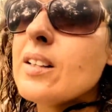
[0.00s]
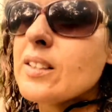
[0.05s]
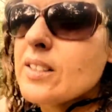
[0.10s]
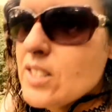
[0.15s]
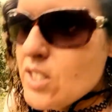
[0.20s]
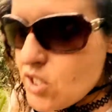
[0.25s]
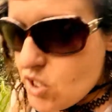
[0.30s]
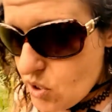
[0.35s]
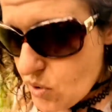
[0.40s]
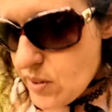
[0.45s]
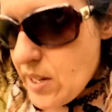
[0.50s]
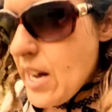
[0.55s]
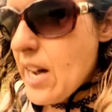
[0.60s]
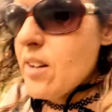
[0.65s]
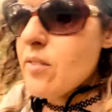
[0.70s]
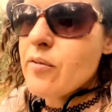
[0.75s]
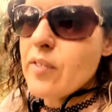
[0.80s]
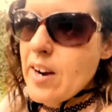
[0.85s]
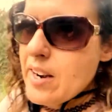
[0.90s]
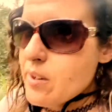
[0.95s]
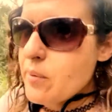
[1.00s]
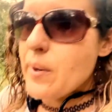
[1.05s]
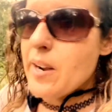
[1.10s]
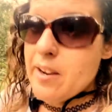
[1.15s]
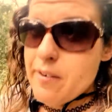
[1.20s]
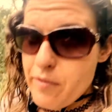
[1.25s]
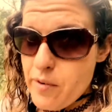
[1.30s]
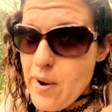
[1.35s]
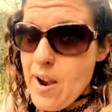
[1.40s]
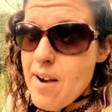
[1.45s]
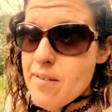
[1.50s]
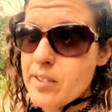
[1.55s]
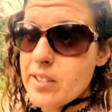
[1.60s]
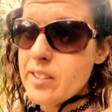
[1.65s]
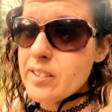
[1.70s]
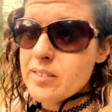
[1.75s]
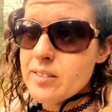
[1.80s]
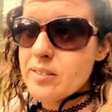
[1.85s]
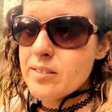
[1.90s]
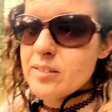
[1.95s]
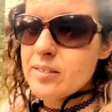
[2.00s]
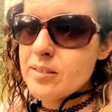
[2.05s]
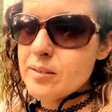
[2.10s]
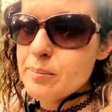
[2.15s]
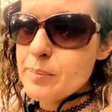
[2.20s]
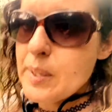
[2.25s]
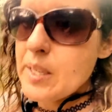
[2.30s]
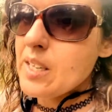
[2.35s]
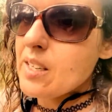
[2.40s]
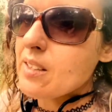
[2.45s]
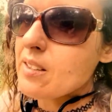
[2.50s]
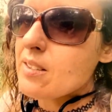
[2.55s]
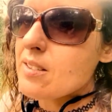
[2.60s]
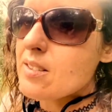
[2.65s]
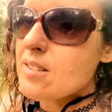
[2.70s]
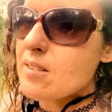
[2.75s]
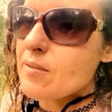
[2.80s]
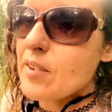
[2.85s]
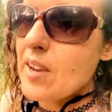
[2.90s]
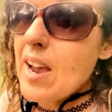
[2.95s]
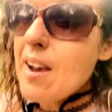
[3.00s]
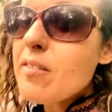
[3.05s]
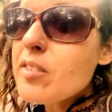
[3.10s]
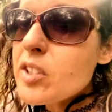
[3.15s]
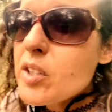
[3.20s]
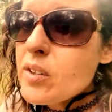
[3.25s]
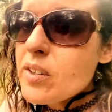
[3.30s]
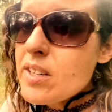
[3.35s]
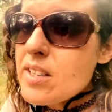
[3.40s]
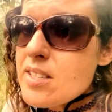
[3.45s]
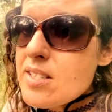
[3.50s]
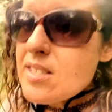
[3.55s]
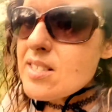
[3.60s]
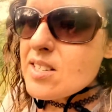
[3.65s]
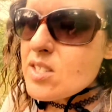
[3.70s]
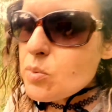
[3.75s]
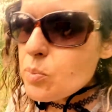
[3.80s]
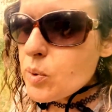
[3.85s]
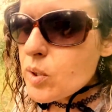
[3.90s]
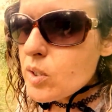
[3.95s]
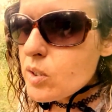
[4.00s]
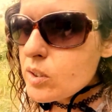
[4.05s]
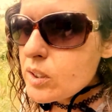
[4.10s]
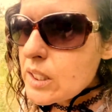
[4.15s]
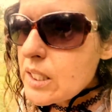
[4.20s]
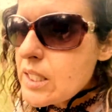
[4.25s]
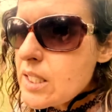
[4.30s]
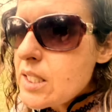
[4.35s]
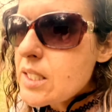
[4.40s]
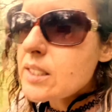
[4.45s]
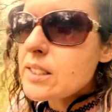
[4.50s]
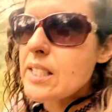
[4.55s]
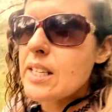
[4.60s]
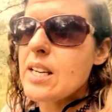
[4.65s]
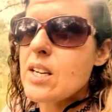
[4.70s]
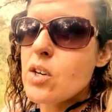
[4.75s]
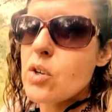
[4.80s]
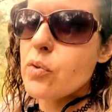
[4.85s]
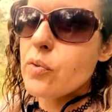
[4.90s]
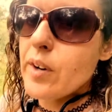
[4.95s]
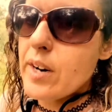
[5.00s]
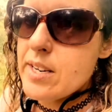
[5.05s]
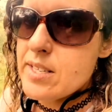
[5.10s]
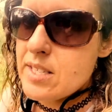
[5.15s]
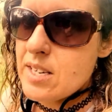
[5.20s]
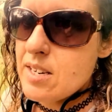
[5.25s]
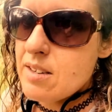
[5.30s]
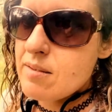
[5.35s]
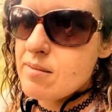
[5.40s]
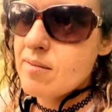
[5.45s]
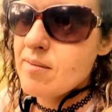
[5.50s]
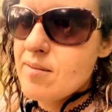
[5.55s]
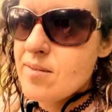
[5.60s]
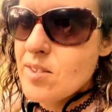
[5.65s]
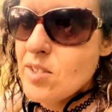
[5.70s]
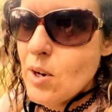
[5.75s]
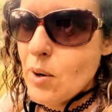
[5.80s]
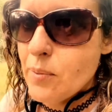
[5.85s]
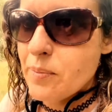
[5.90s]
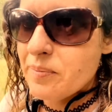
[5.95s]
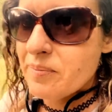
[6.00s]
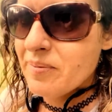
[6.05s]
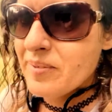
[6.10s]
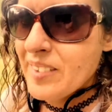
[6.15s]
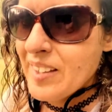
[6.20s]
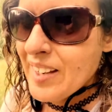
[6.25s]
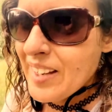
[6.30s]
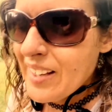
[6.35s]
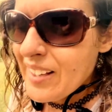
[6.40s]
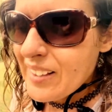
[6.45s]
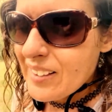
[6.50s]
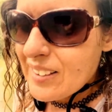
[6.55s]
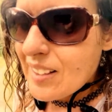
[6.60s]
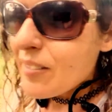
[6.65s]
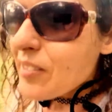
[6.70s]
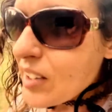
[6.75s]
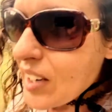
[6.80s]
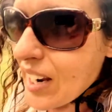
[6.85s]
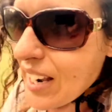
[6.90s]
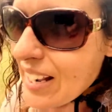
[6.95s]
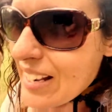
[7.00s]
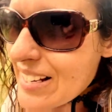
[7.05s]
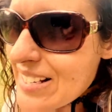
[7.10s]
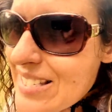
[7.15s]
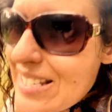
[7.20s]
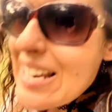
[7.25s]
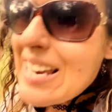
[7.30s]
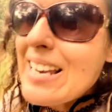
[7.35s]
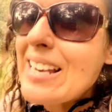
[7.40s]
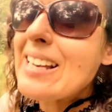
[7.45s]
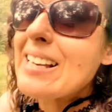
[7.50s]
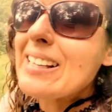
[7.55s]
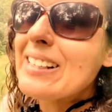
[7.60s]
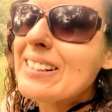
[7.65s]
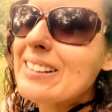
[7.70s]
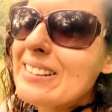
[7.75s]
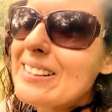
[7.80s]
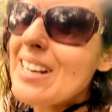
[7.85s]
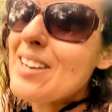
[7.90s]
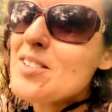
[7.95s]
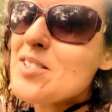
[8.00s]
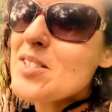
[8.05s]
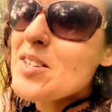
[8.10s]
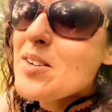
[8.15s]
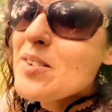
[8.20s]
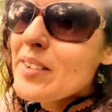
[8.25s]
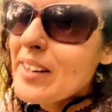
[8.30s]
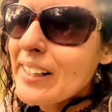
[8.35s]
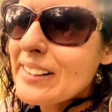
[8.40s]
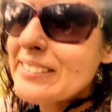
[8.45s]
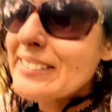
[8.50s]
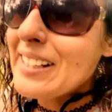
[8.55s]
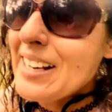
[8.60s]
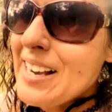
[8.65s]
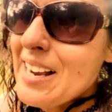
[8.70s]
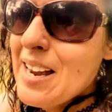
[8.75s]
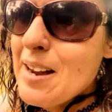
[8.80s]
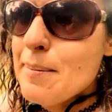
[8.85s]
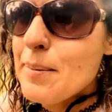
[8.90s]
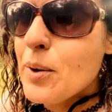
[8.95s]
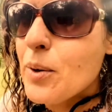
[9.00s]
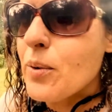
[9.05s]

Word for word: to do that right away if you haven't. Because if you haven't noticed, this world is getting crazy. So, love you guys, and I'll see you next time